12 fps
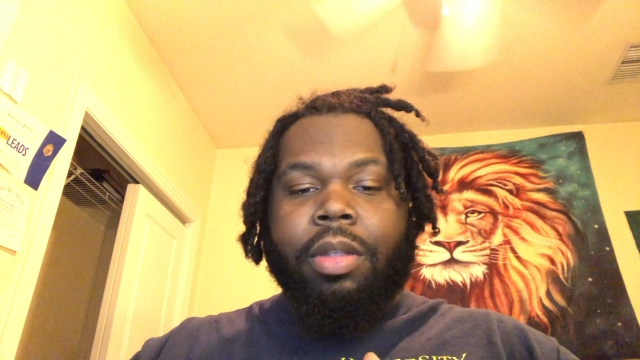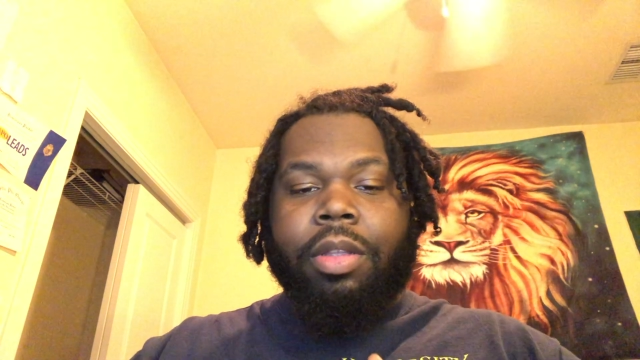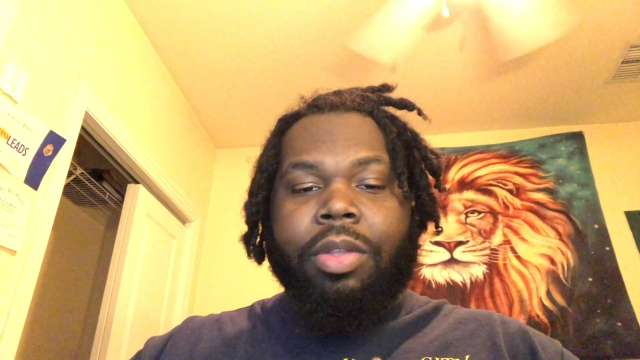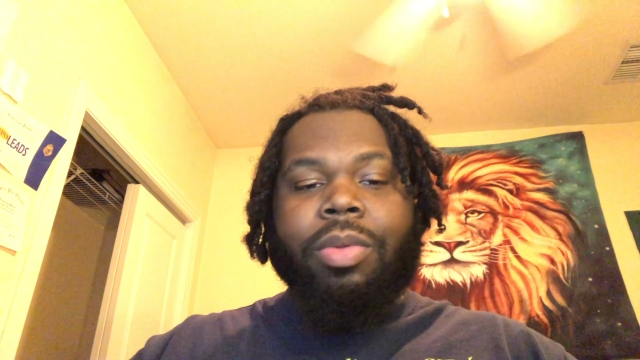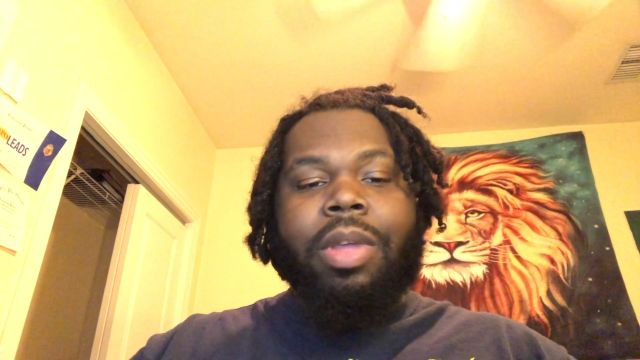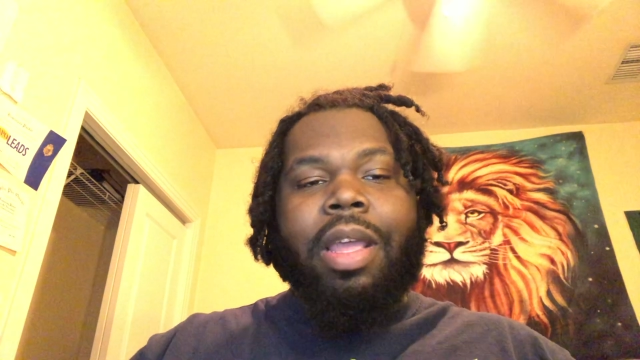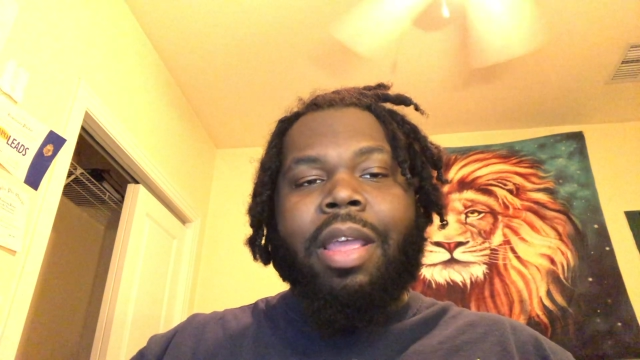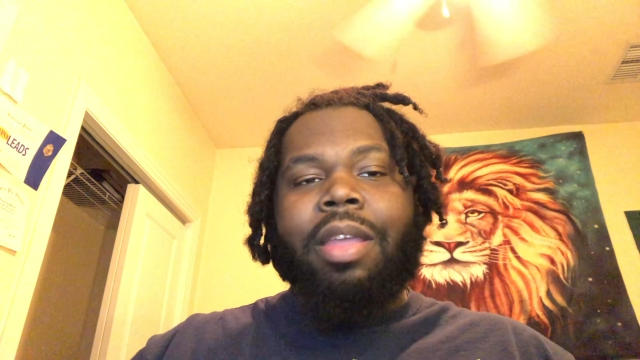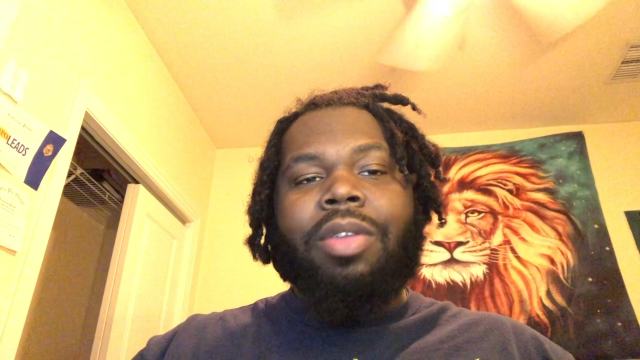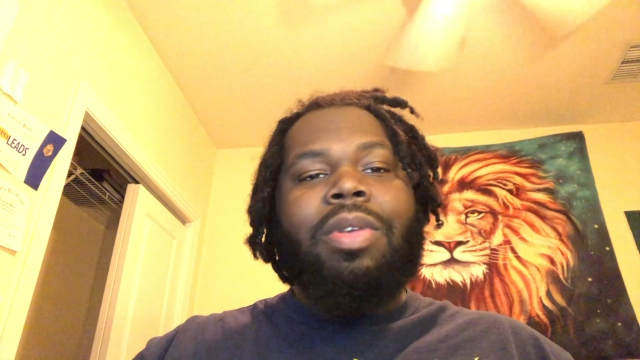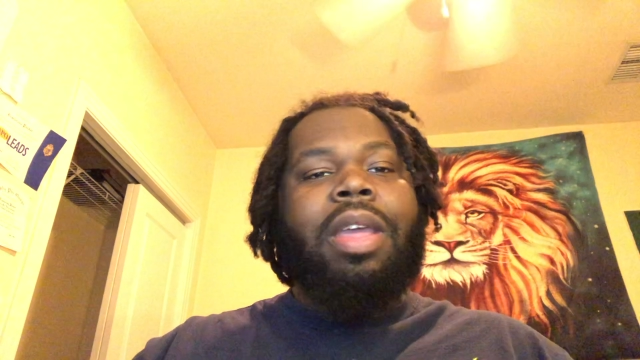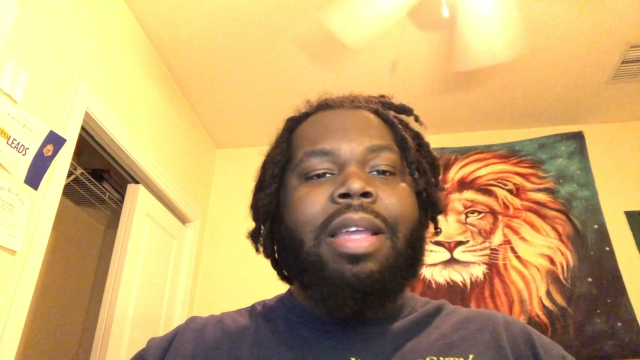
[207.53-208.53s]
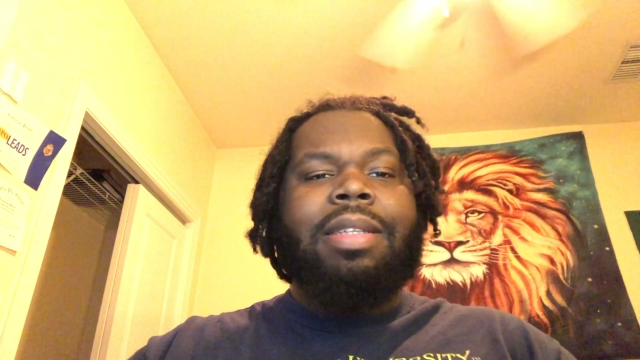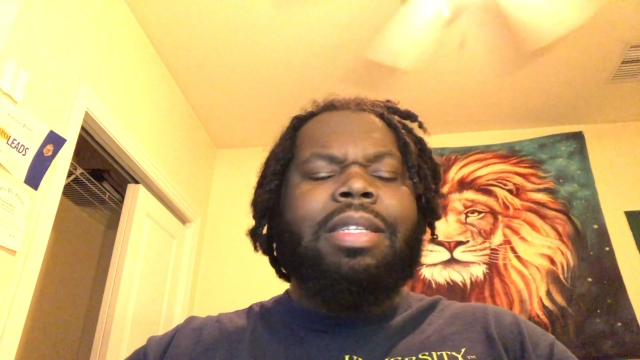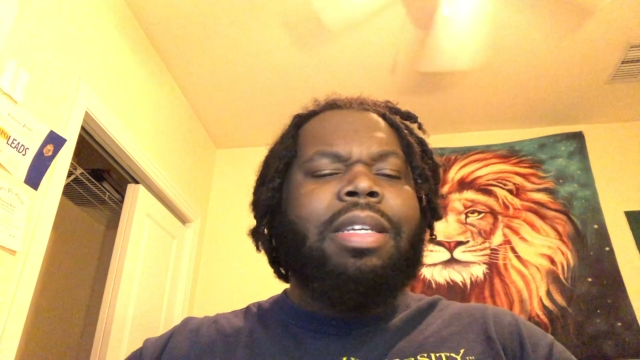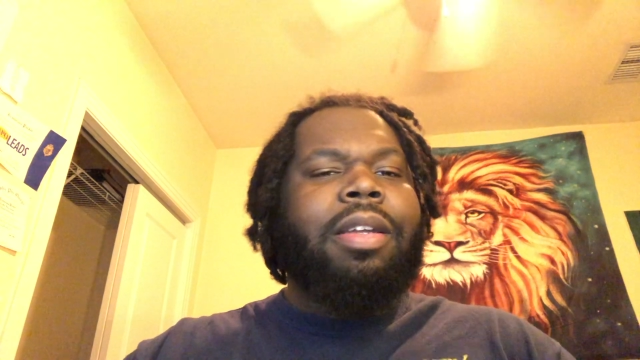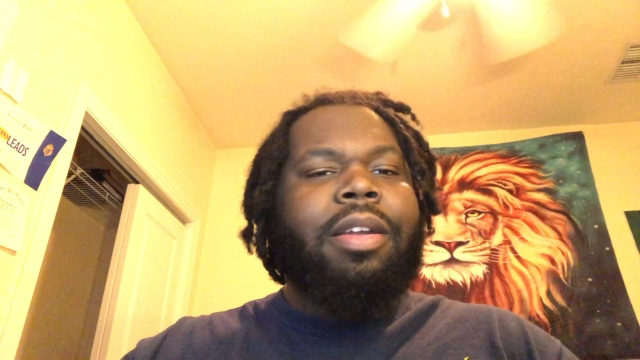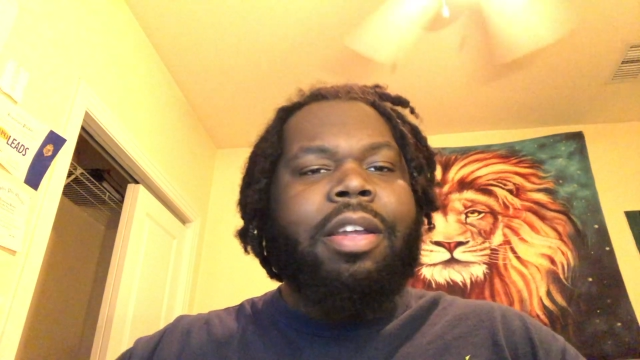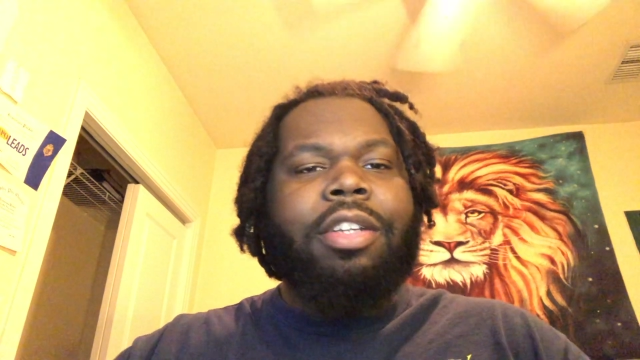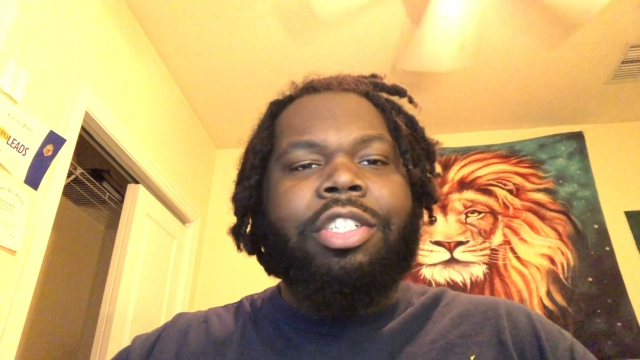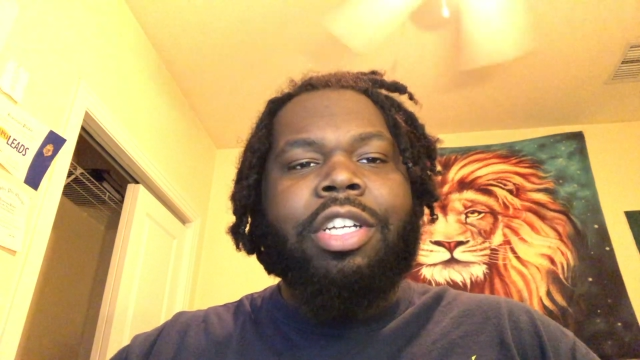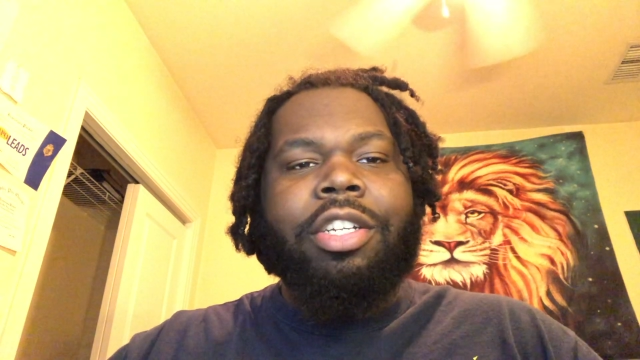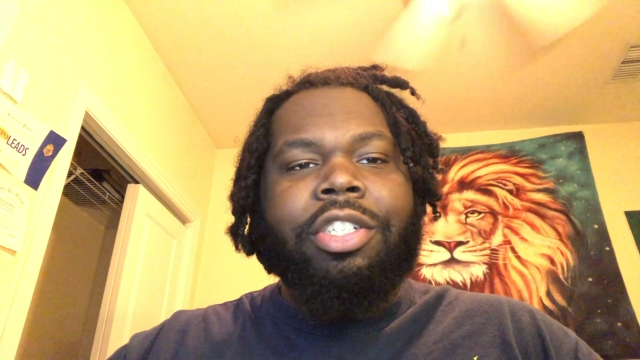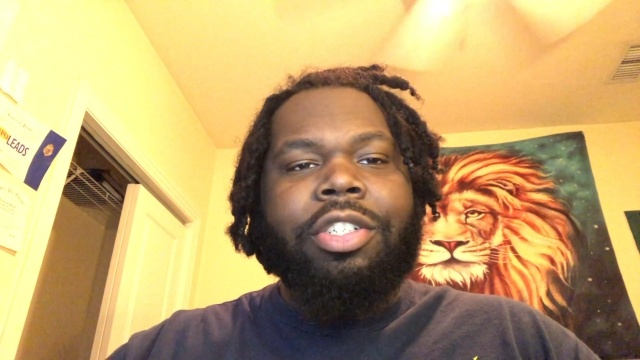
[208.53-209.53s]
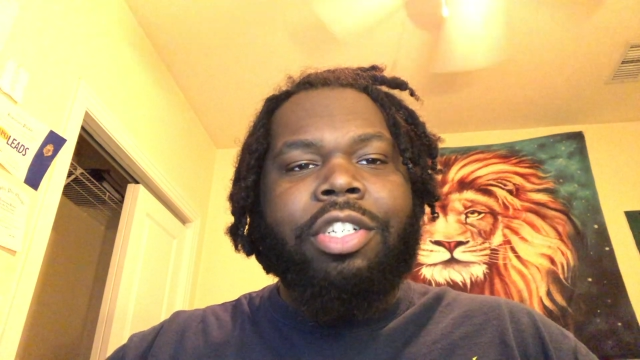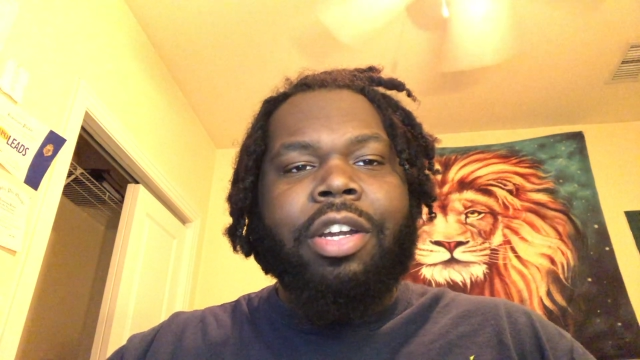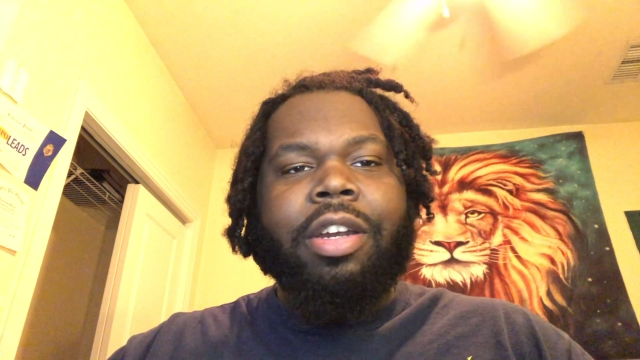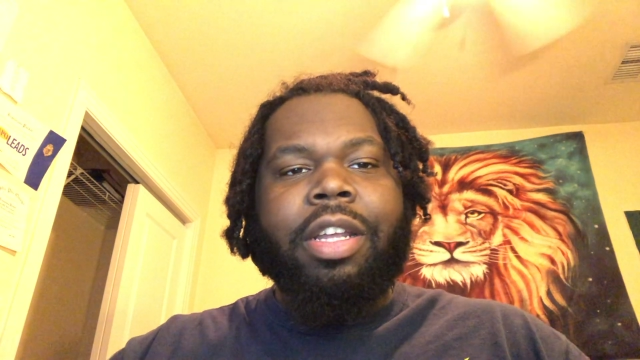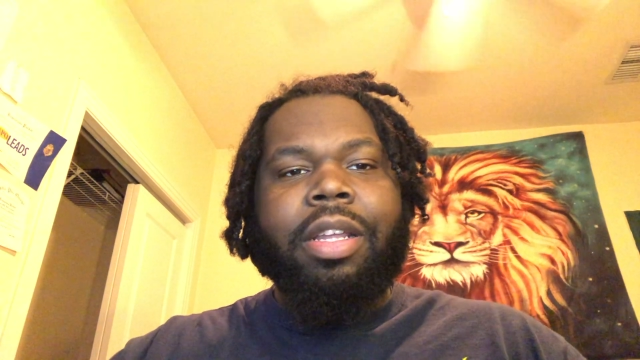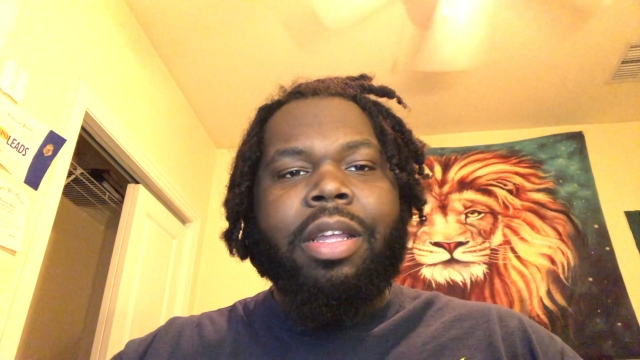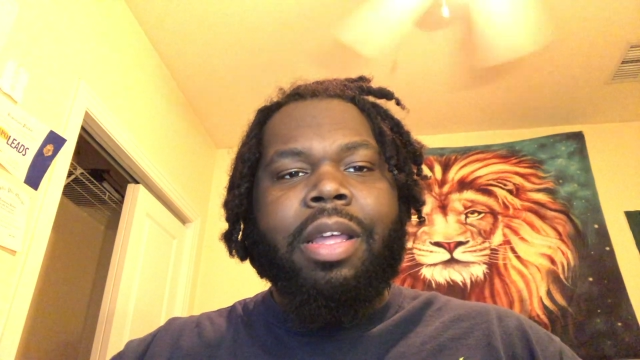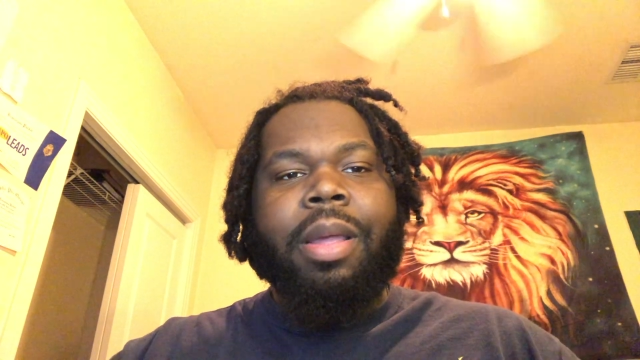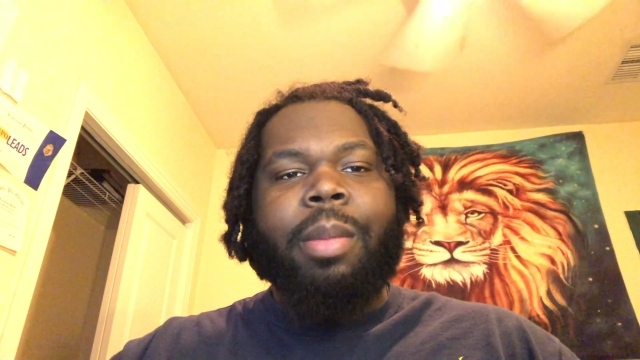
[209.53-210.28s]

you can't sit here and judge your journey